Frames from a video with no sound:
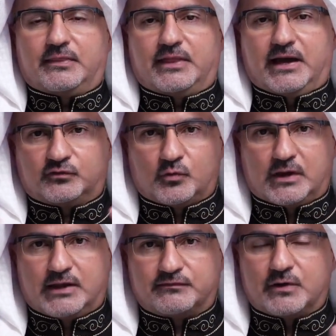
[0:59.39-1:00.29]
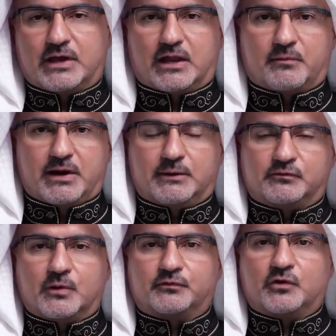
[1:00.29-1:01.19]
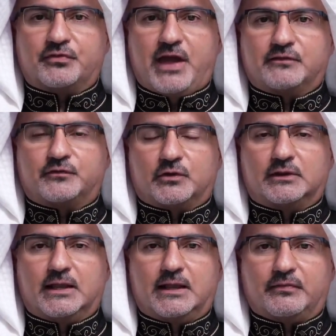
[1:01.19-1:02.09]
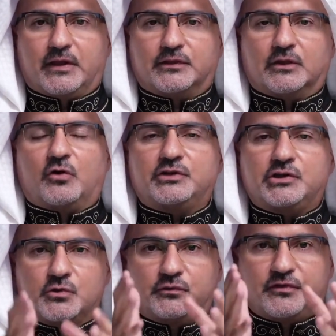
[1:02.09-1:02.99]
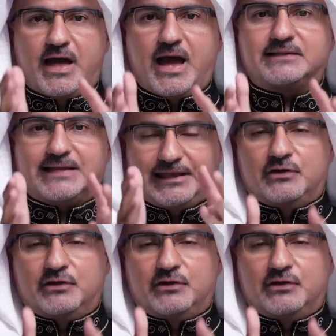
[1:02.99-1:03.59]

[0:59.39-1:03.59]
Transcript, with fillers: And that's when I found out about him. So I'm so thankful that the Lord used that